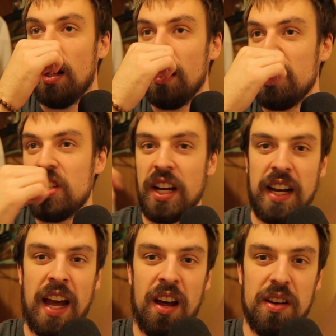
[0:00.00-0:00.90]
at least check it
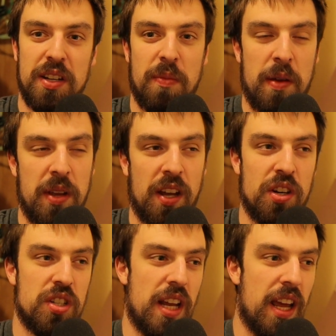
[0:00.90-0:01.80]
out and to maybe
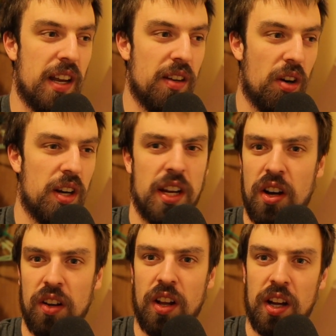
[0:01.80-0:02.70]
understand or
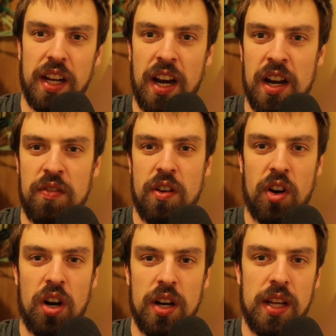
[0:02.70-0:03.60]
hear Hungarian if you've never
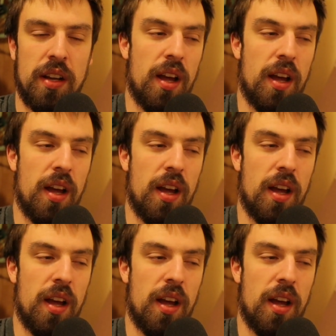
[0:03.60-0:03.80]
heard it,